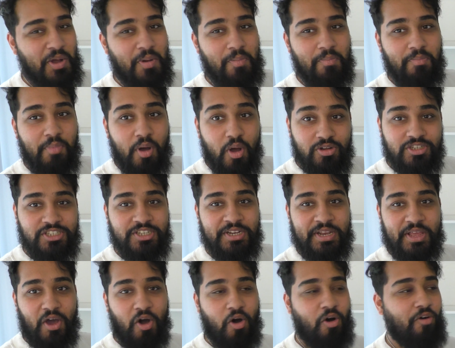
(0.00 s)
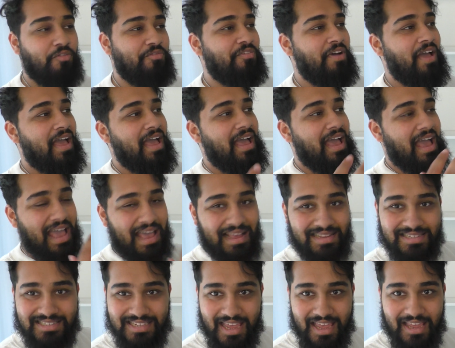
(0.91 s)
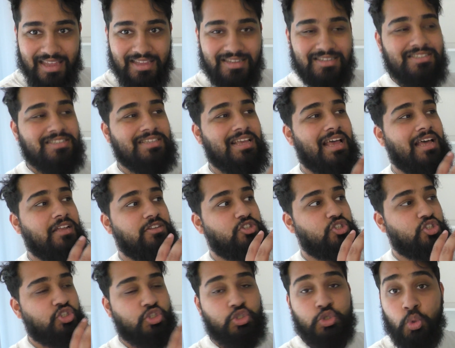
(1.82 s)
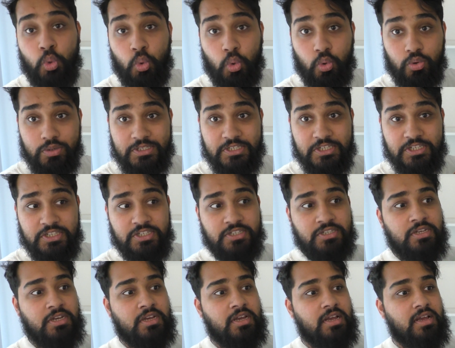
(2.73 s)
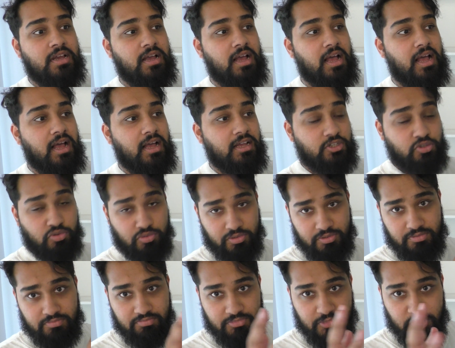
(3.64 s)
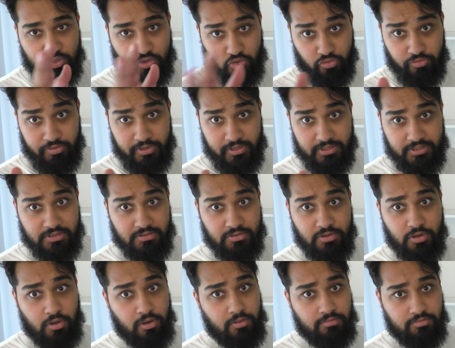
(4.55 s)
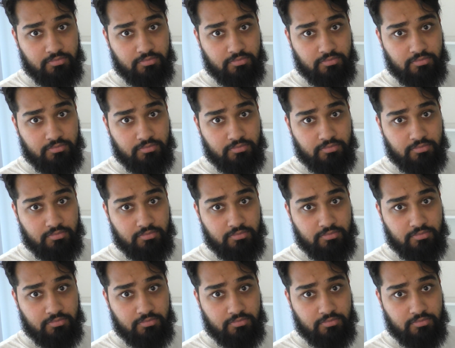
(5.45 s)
mostly of essays and shorts, short stories, not,